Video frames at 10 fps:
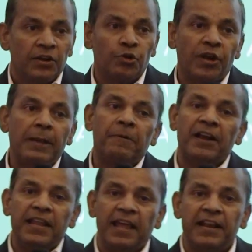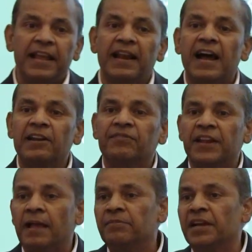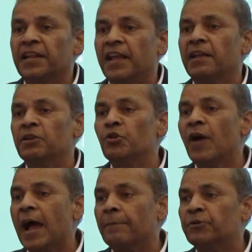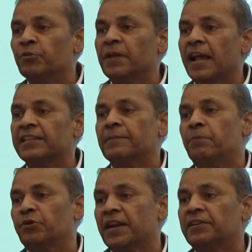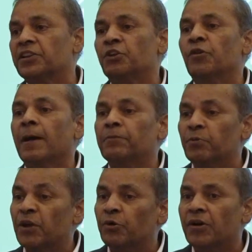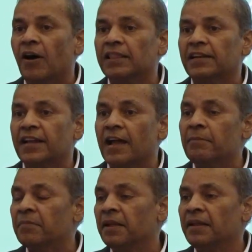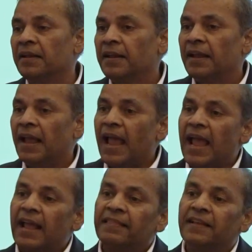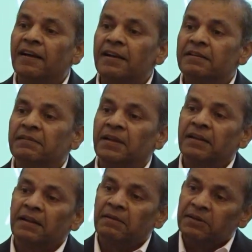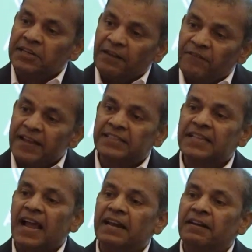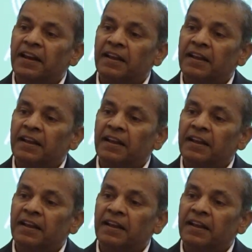you keep on hearing a lot of time that, hey, you have to be, as a protector, you have to be good all the time. And the defense side,